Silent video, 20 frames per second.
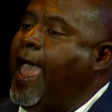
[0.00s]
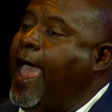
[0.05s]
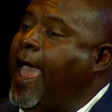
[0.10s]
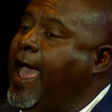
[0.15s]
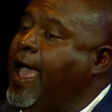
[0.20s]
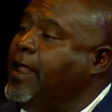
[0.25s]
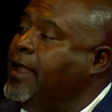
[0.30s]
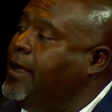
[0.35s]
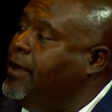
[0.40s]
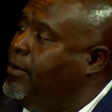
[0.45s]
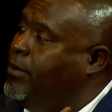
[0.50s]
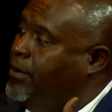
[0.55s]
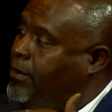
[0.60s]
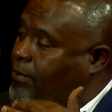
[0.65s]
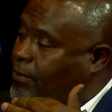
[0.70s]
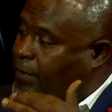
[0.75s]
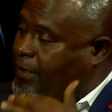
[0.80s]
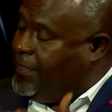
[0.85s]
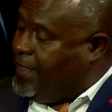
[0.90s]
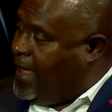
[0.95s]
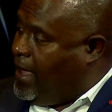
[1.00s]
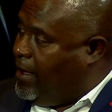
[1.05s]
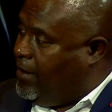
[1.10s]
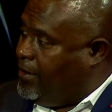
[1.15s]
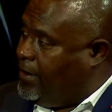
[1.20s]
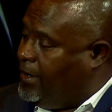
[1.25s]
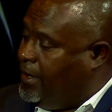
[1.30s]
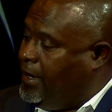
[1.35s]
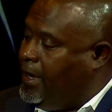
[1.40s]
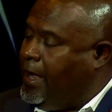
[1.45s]
and without.
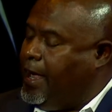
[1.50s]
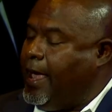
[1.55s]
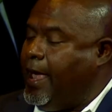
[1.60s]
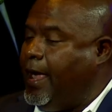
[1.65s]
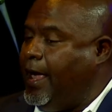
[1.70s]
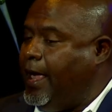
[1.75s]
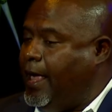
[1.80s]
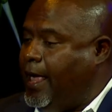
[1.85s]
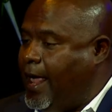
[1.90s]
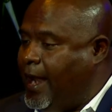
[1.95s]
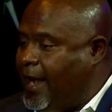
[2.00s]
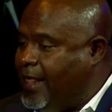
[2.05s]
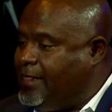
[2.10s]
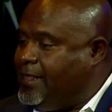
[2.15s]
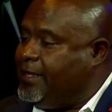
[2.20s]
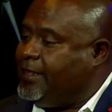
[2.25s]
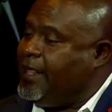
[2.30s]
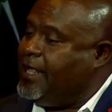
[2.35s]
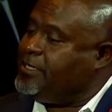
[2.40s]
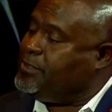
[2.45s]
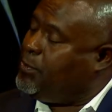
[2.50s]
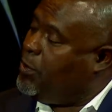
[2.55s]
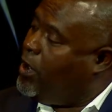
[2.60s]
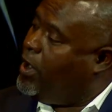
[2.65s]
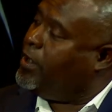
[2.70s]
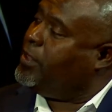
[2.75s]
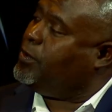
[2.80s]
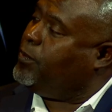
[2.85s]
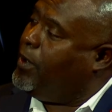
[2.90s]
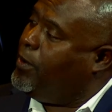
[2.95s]
And I think that's
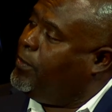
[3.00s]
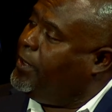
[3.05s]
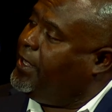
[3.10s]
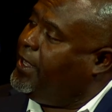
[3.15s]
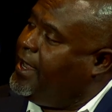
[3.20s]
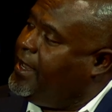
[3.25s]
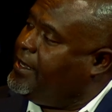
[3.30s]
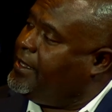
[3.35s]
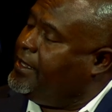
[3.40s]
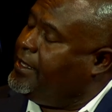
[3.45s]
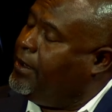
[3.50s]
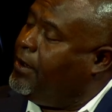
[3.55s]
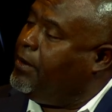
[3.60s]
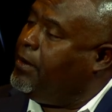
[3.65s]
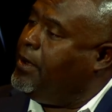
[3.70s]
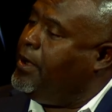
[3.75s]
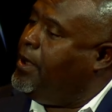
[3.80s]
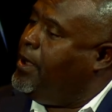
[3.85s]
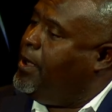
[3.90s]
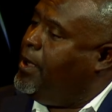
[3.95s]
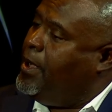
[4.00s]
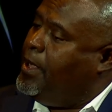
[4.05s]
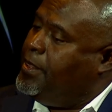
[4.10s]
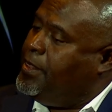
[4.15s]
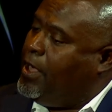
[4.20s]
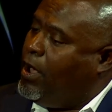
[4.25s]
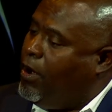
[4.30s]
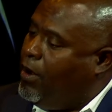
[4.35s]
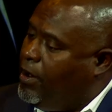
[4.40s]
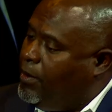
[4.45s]
part of the way we get there.
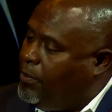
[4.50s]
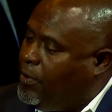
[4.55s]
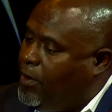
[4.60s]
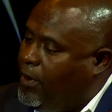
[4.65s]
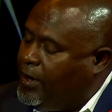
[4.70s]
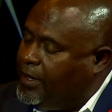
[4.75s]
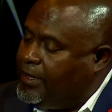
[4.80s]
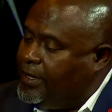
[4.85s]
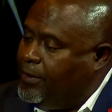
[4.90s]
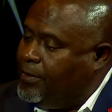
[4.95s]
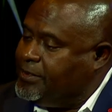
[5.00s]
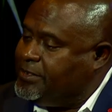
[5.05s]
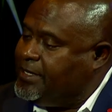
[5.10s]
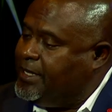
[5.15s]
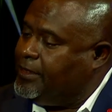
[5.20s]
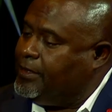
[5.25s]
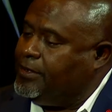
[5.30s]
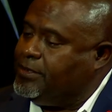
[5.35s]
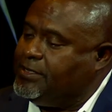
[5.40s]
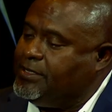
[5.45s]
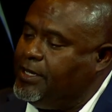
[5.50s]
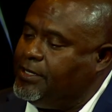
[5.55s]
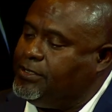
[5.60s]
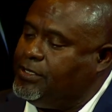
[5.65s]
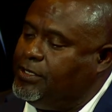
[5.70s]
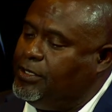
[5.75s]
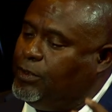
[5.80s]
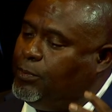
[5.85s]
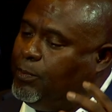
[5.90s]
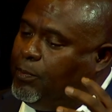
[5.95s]
The hard part, though, is that there's such
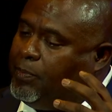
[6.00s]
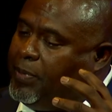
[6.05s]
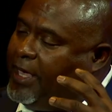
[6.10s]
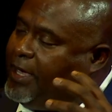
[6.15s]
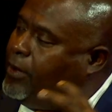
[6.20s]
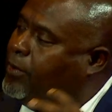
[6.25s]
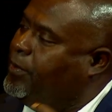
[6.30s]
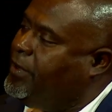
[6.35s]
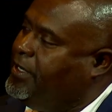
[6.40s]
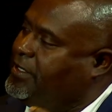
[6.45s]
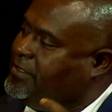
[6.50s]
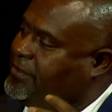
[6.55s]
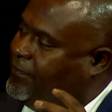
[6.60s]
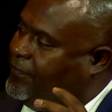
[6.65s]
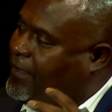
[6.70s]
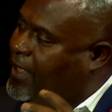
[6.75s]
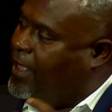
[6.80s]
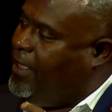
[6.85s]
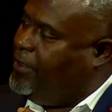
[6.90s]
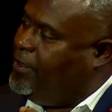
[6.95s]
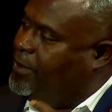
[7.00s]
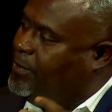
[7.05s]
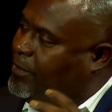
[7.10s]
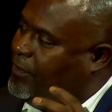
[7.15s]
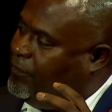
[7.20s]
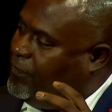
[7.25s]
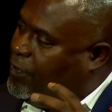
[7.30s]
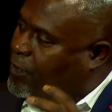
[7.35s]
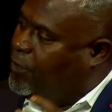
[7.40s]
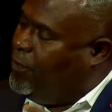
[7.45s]
a ubiquitous volume
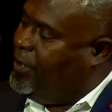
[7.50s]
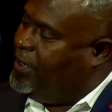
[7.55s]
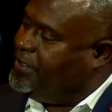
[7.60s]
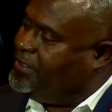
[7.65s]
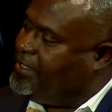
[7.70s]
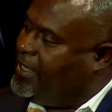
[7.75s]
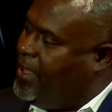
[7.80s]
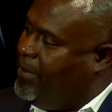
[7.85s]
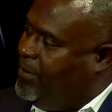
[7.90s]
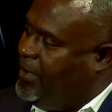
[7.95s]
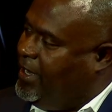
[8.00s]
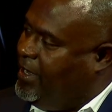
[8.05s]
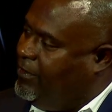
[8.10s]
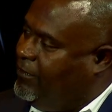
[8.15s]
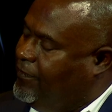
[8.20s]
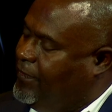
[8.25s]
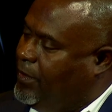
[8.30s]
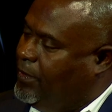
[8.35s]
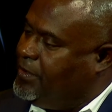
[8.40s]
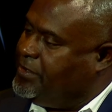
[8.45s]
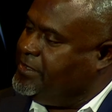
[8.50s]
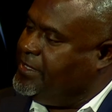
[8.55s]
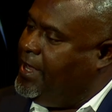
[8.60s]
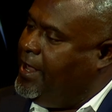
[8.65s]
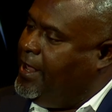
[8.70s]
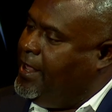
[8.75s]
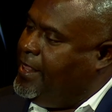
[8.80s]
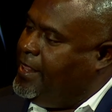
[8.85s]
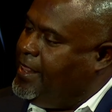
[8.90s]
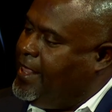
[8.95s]
of noise coming at folks
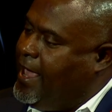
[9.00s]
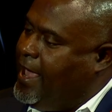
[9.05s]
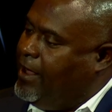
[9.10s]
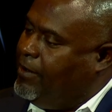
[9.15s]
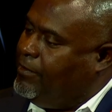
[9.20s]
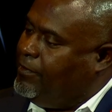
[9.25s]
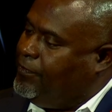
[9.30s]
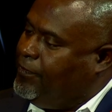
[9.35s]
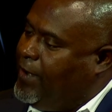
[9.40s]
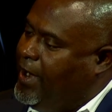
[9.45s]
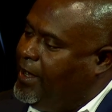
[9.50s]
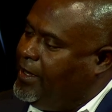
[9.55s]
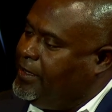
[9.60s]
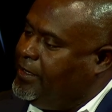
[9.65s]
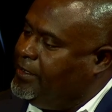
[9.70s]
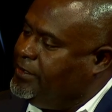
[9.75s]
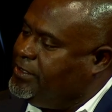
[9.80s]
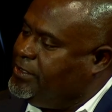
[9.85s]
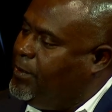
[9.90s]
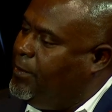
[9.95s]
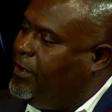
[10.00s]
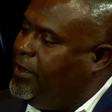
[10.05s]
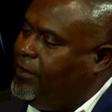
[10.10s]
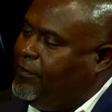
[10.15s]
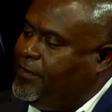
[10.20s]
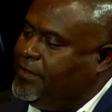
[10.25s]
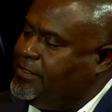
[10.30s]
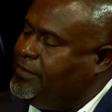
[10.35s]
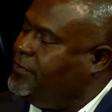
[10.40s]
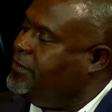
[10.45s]
that, frankly, so many
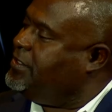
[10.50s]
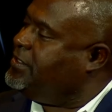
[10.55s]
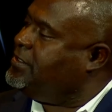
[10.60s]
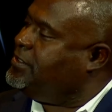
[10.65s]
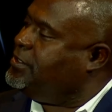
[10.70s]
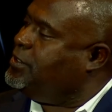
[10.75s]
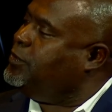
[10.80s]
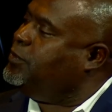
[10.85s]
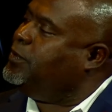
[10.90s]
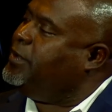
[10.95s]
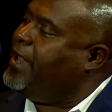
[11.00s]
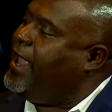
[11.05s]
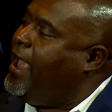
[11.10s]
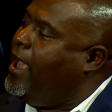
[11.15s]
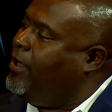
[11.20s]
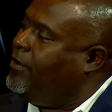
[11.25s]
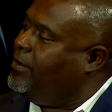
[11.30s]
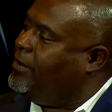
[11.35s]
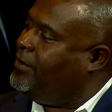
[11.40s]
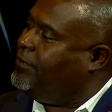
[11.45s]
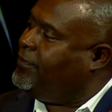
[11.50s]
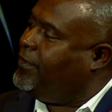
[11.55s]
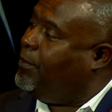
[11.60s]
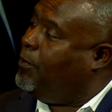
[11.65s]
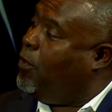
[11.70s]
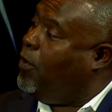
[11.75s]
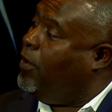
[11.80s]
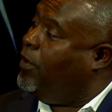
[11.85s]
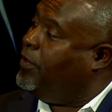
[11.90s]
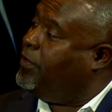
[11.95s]
of us have just tuned out from
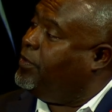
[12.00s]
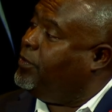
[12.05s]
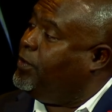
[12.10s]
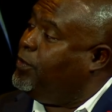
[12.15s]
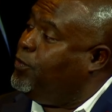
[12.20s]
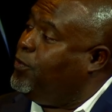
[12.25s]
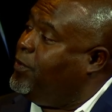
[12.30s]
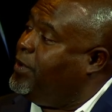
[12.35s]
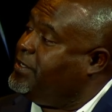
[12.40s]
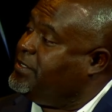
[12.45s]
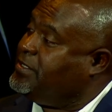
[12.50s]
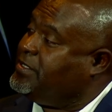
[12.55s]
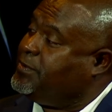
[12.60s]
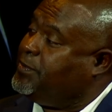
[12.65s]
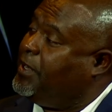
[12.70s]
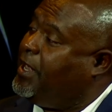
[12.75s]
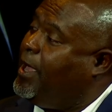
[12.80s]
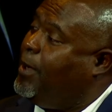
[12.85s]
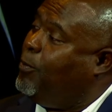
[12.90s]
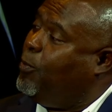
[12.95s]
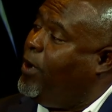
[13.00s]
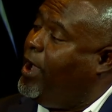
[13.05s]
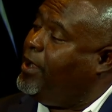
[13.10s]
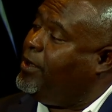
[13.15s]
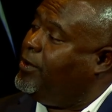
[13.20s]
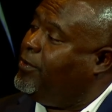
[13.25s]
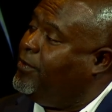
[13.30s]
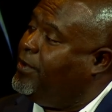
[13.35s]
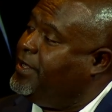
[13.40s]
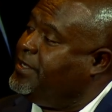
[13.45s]
all the noise. It's become white
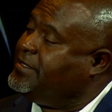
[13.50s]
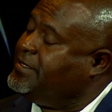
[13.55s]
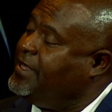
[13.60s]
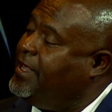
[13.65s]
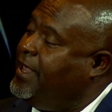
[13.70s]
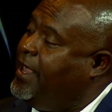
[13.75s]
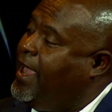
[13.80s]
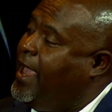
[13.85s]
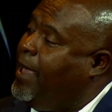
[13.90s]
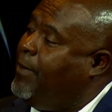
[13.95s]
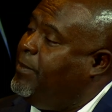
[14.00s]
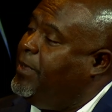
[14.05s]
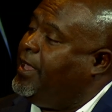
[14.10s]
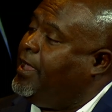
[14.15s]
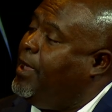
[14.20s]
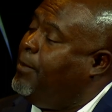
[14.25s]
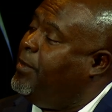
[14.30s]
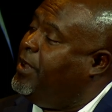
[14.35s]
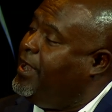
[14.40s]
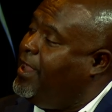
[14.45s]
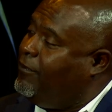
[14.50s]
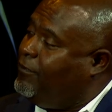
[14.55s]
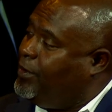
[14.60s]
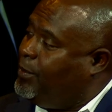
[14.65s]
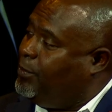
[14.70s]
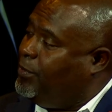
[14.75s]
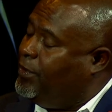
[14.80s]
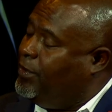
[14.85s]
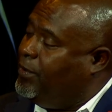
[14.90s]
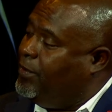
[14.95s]
noise and become
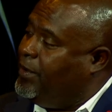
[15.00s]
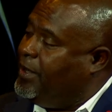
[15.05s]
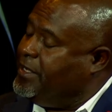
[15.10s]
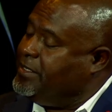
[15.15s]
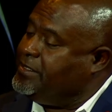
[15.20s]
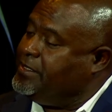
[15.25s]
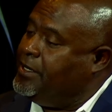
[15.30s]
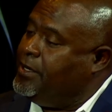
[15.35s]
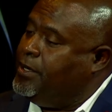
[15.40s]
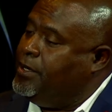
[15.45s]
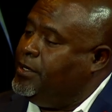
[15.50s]
inevitable noise.